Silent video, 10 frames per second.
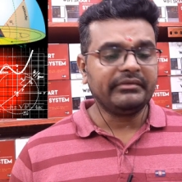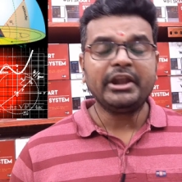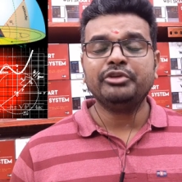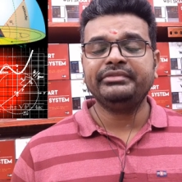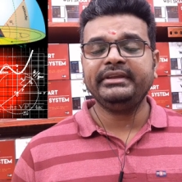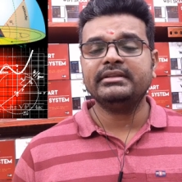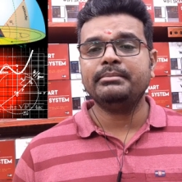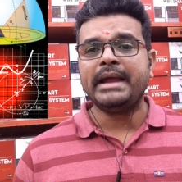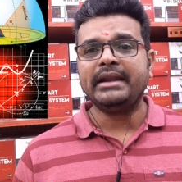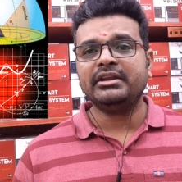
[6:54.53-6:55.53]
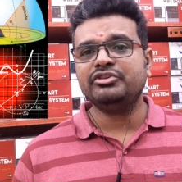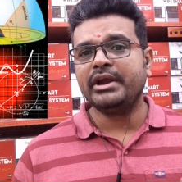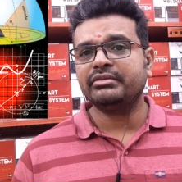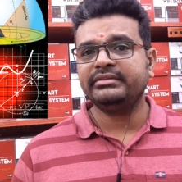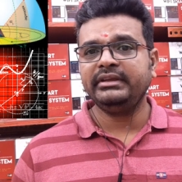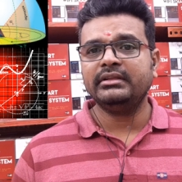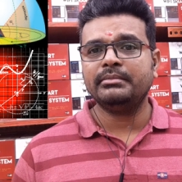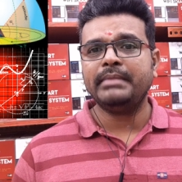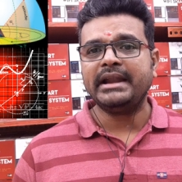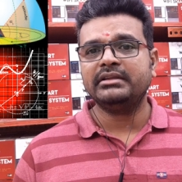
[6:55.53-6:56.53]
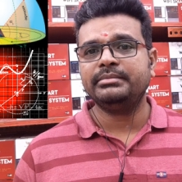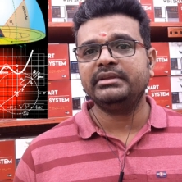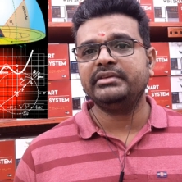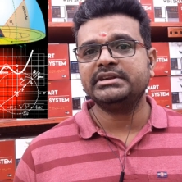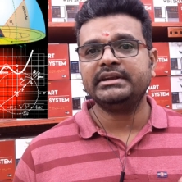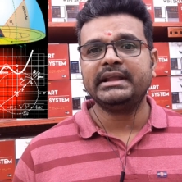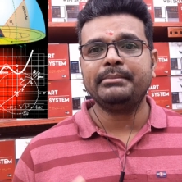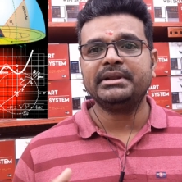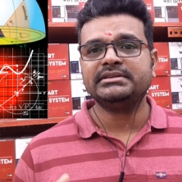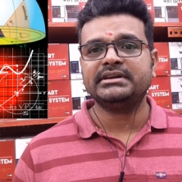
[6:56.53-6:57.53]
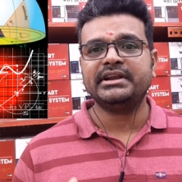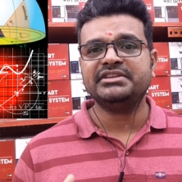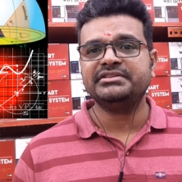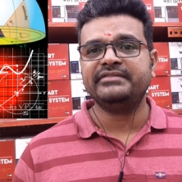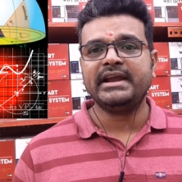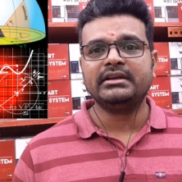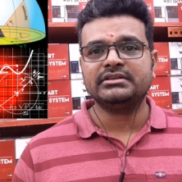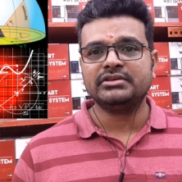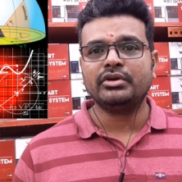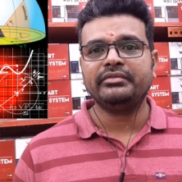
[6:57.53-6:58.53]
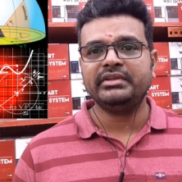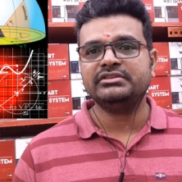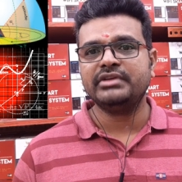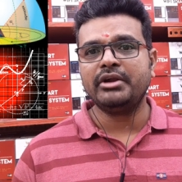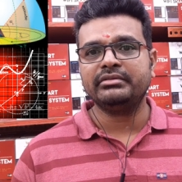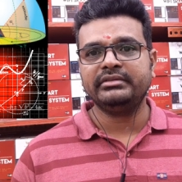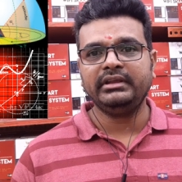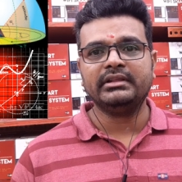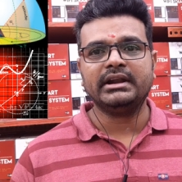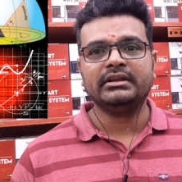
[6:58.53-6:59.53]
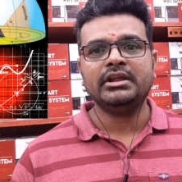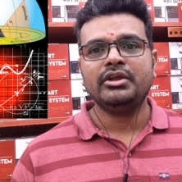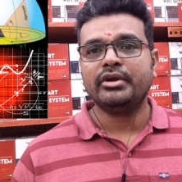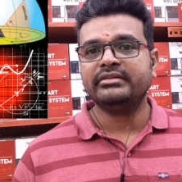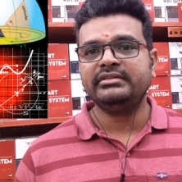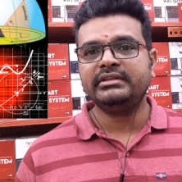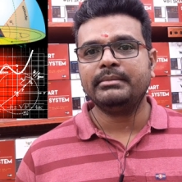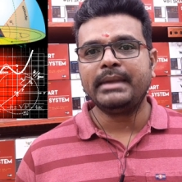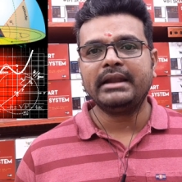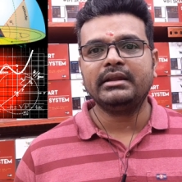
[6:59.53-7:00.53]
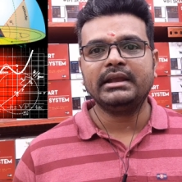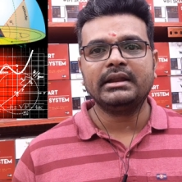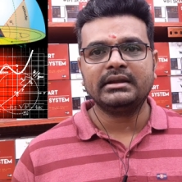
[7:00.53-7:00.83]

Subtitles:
when you see the batteries, you have to see the battery specification, temperature, aging factors, a lot of things you have to see that. You have to see the battery